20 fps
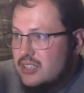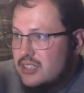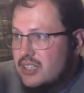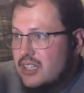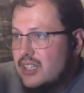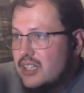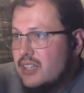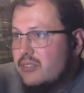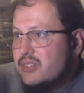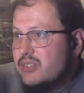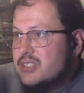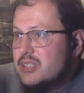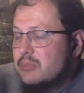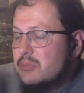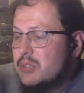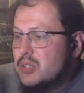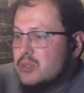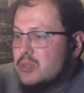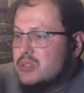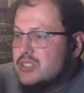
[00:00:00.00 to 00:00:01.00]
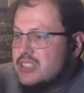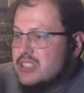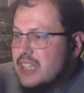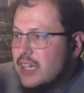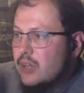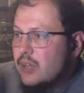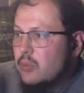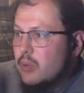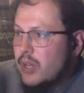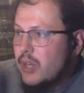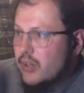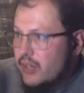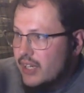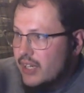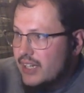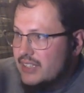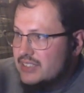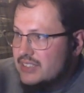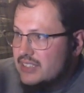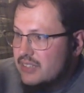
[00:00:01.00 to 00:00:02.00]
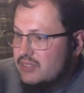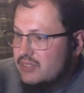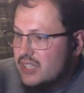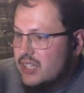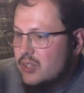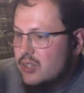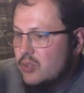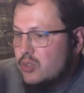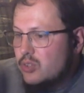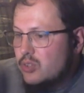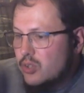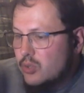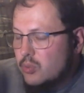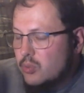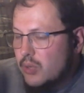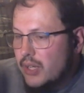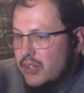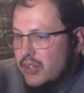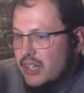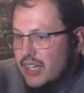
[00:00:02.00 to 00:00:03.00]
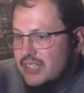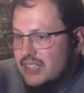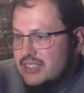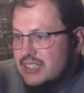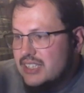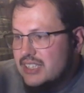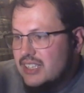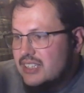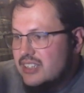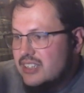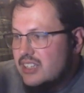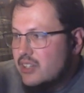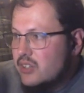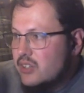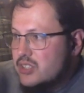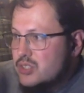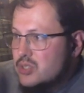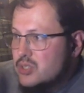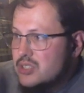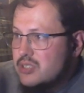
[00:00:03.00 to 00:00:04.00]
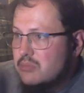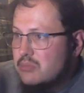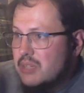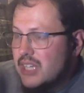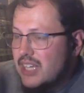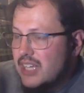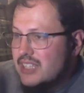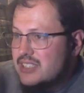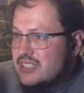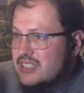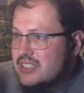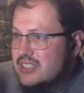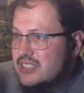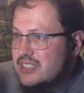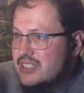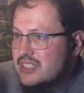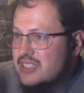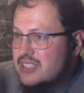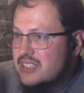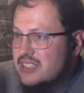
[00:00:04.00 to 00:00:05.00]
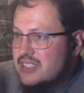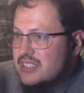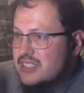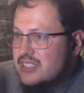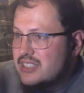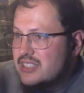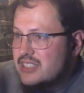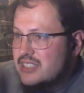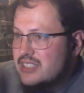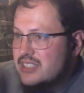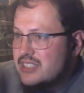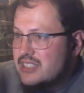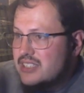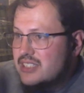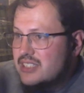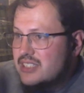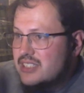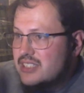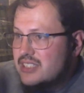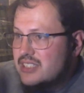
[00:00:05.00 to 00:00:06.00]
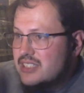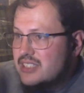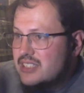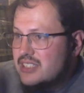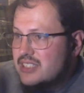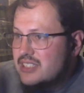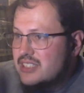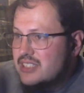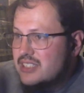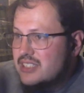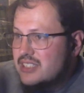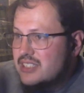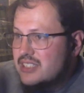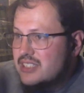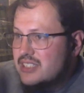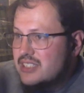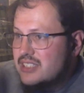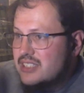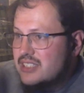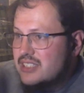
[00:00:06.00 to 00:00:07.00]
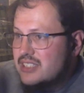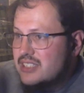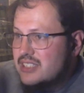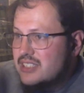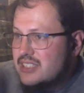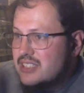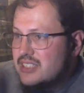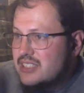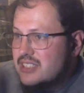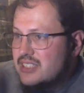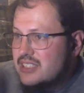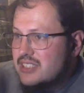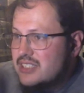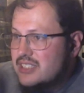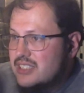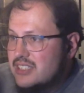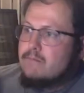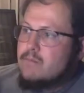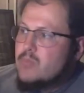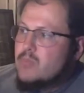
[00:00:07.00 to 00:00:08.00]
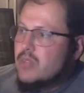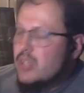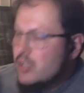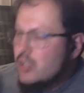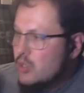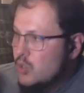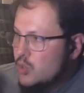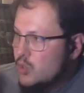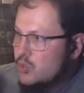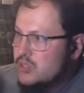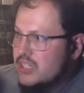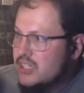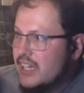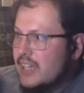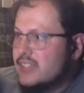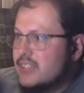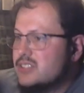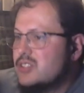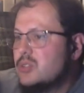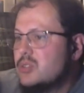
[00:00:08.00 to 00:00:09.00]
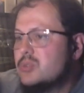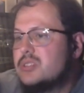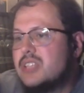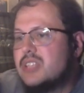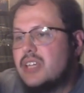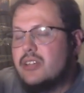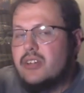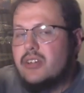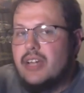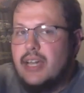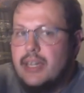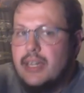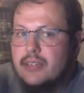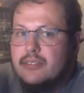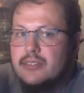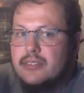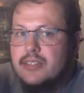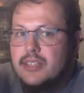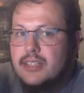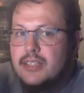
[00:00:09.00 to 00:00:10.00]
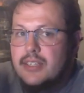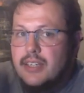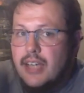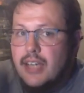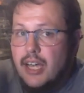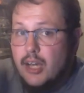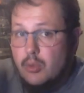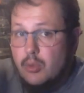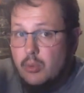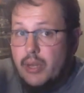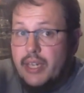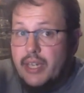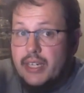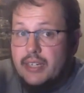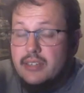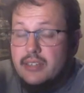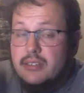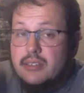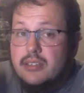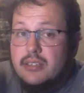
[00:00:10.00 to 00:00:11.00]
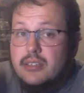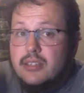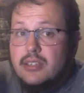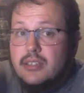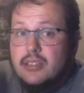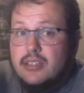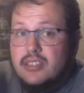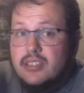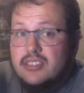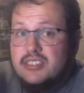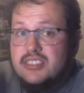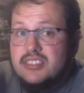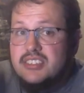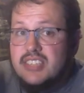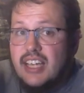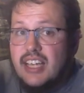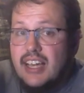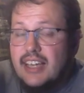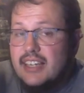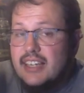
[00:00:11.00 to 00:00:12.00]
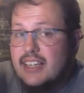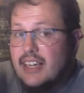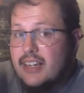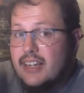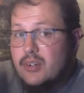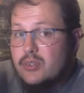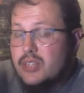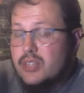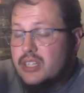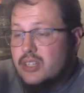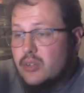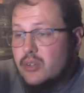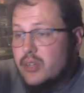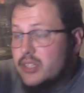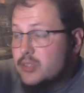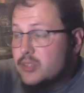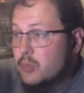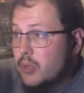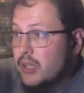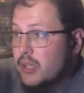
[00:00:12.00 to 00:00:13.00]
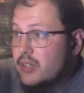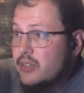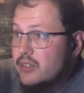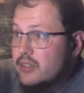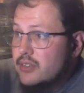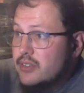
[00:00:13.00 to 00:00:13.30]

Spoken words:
Even some of those second round guys they've taken, or third round guys, like there is Tristan McKenzie as a successful high school developmental story. Who's next? Who's the other guy? I'll wait because I don't think there is one.